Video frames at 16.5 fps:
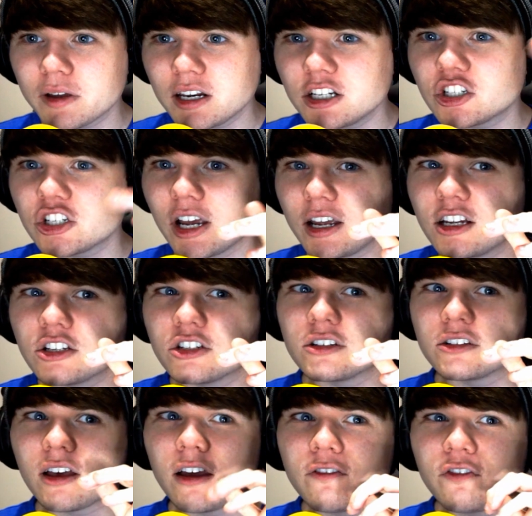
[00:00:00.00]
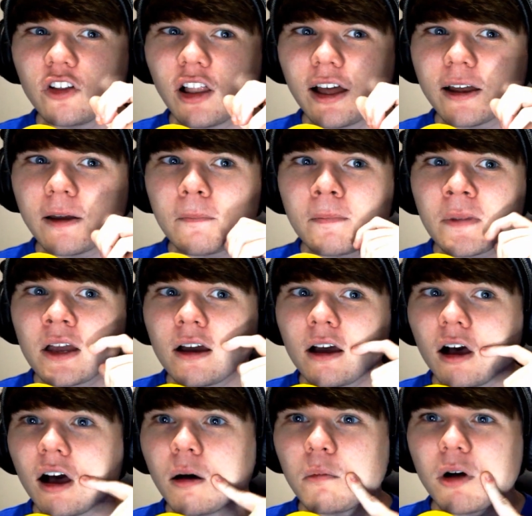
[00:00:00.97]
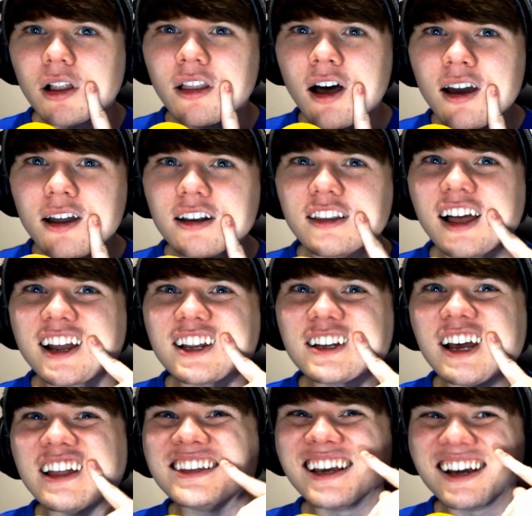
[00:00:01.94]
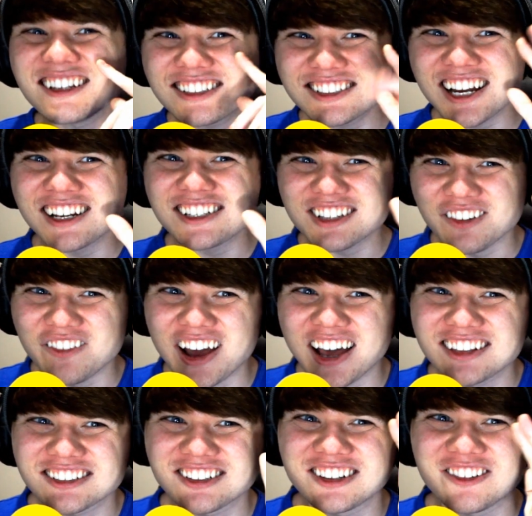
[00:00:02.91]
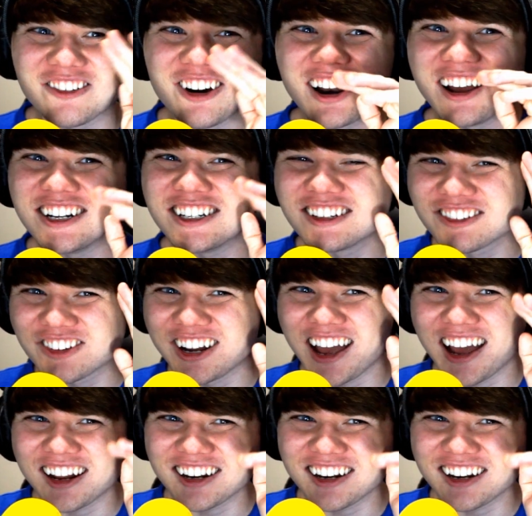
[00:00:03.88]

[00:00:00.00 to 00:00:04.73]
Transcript: changes. I feel like um, a lot like chase Chainsaw Massacre, the one I just reacted.